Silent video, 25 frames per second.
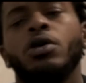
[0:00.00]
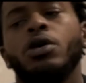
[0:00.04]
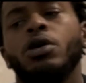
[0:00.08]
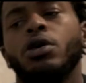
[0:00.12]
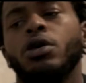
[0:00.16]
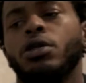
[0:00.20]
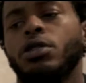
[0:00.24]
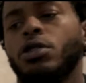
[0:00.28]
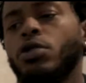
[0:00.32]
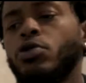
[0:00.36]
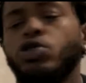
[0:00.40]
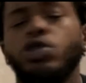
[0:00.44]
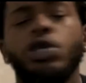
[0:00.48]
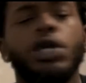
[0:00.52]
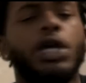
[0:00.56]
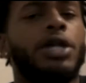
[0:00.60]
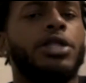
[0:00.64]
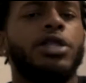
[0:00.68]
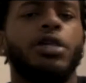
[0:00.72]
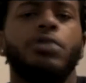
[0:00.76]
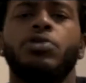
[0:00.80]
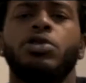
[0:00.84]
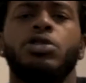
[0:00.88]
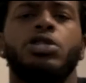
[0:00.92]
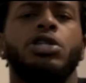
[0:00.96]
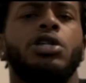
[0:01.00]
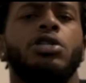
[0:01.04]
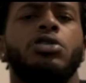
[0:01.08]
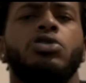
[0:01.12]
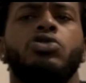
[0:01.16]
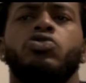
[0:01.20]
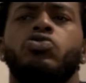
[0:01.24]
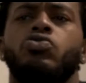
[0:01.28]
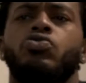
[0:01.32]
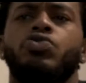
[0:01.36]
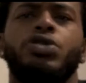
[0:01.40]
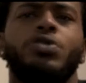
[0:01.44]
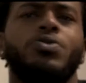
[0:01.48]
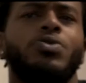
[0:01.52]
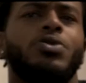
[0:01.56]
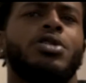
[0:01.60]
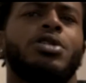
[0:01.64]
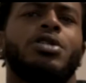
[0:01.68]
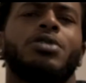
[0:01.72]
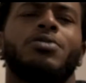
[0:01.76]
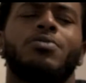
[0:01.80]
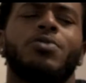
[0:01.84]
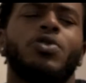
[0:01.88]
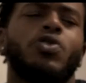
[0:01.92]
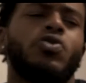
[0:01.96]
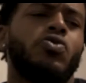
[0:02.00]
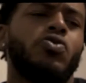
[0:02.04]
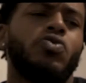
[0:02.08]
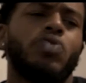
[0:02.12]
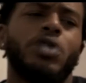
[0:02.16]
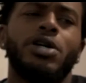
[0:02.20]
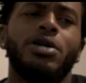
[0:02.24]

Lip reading: so she had something she had to do. She was like, cool,